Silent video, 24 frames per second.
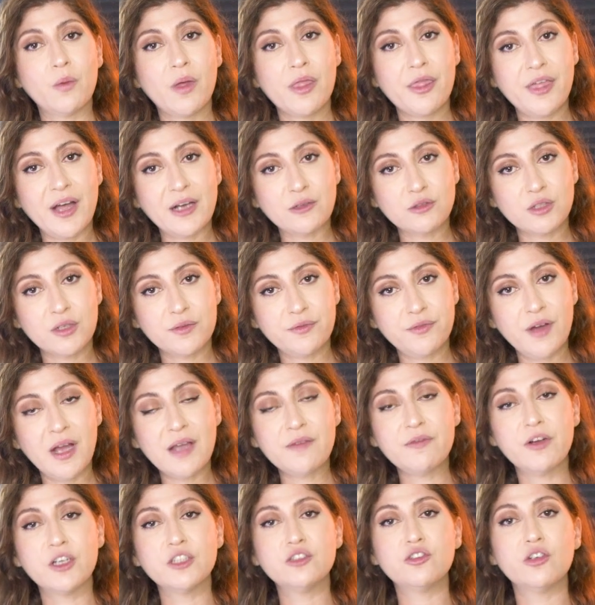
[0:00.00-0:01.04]

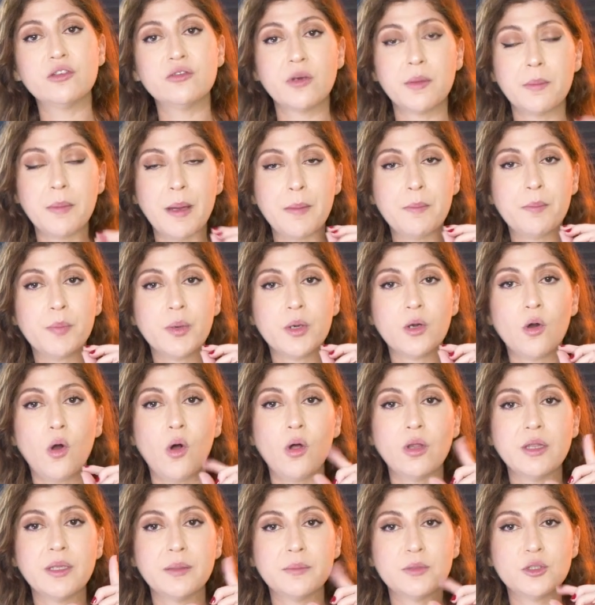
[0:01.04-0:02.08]
1,500. Remember,
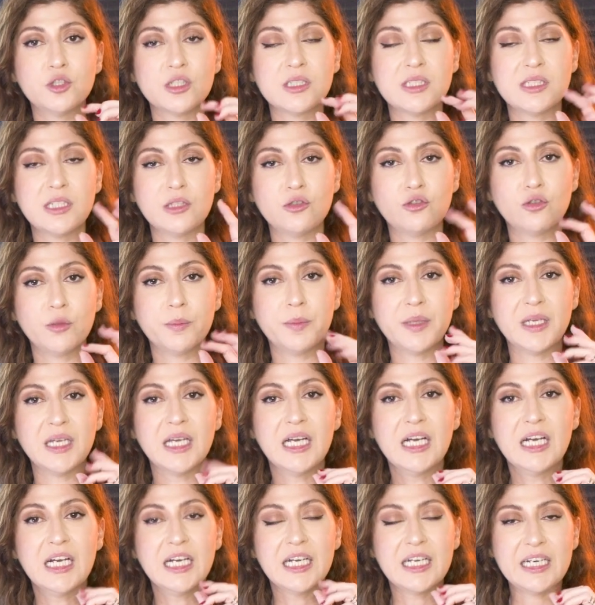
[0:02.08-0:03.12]
all images need to be
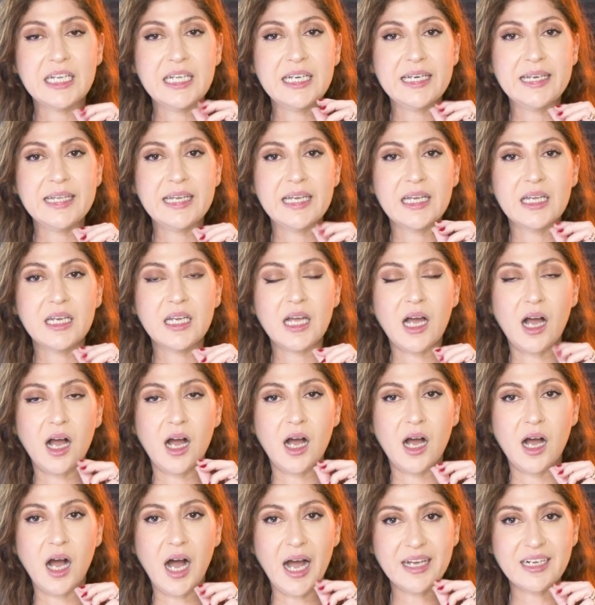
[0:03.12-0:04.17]
really
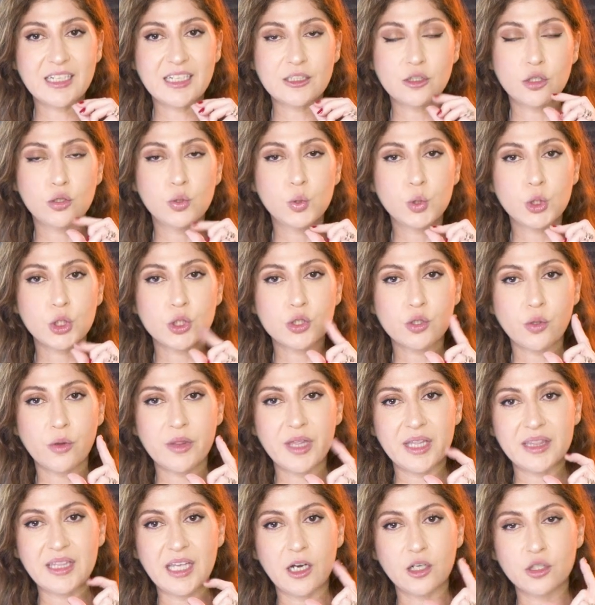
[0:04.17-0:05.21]
high resolution so
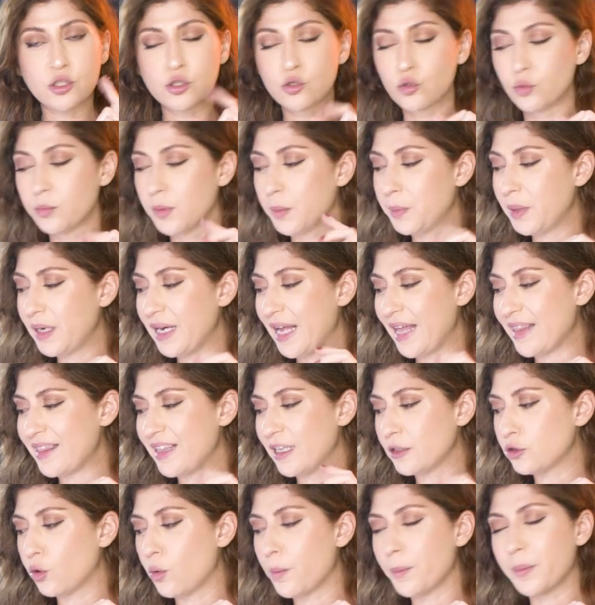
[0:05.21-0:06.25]
that they are zoomable and
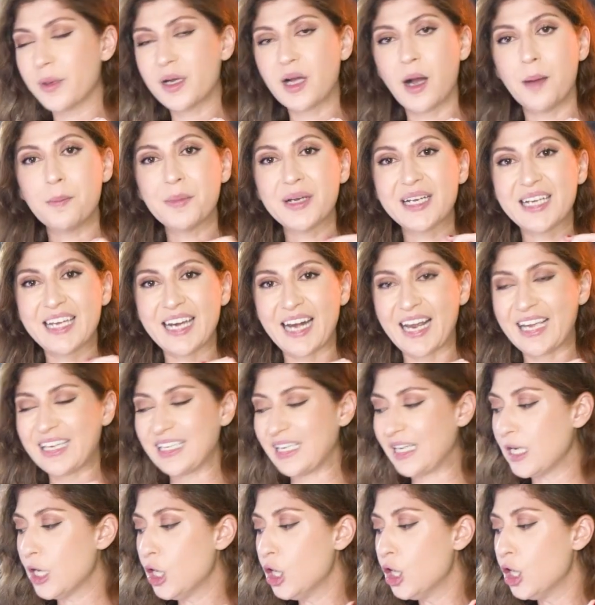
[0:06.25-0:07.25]
they don't become grainy.